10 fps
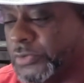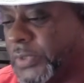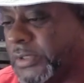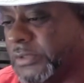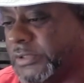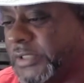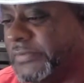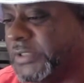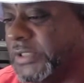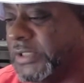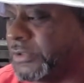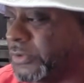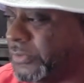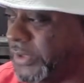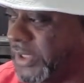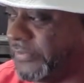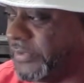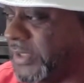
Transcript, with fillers: record 17 and 2 with 11